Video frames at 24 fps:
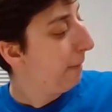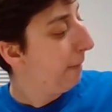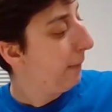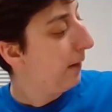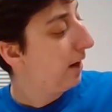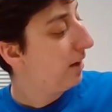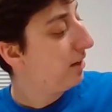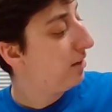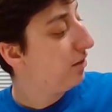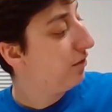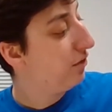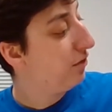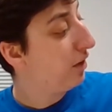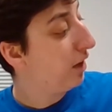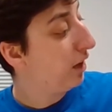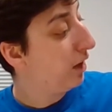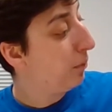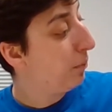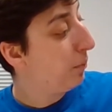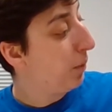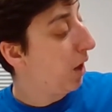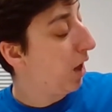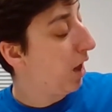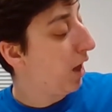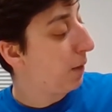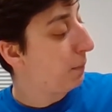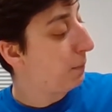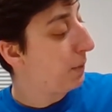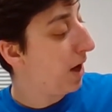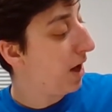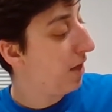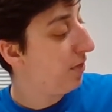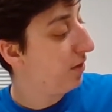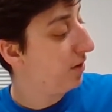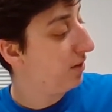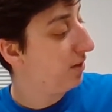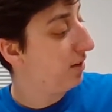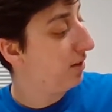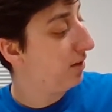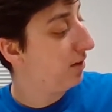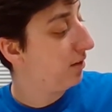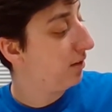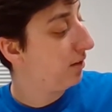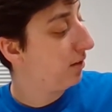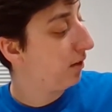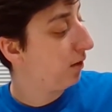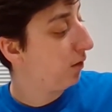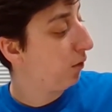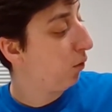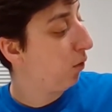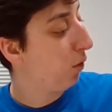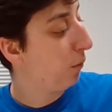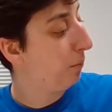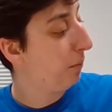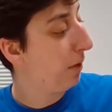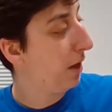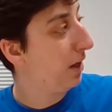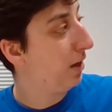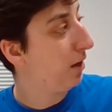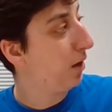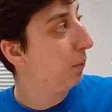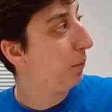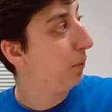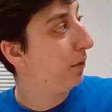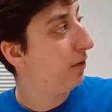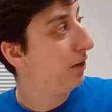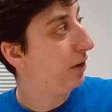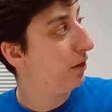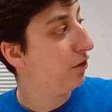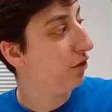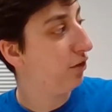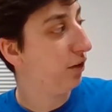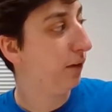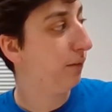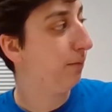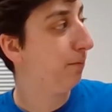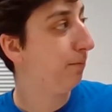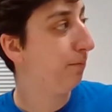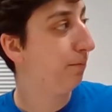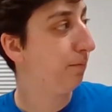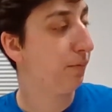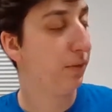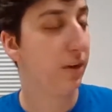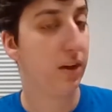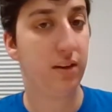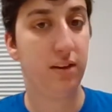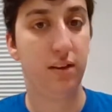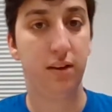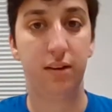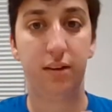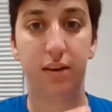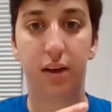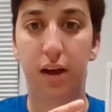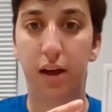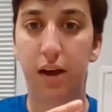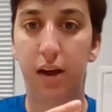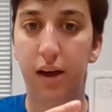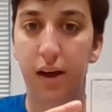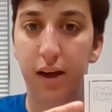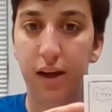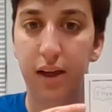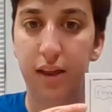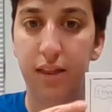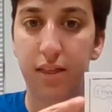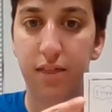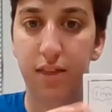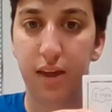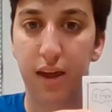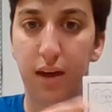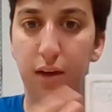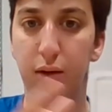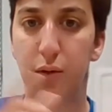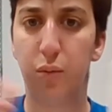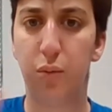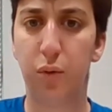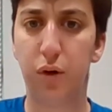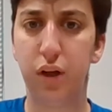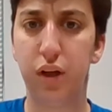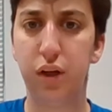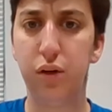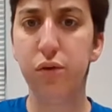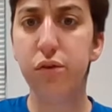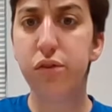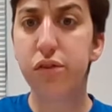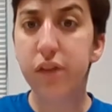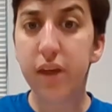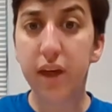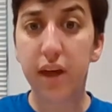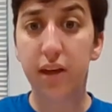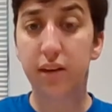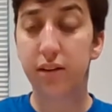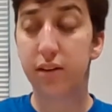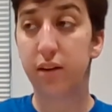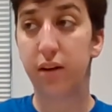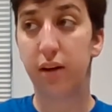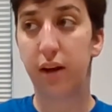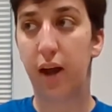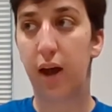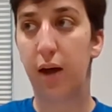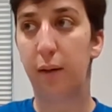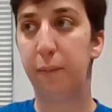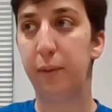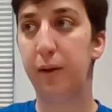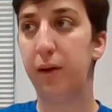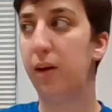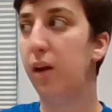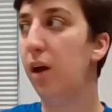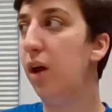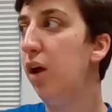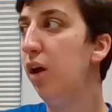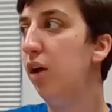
I develop a hypothesis or make a prediction. This is I think. What do you think is going to happen?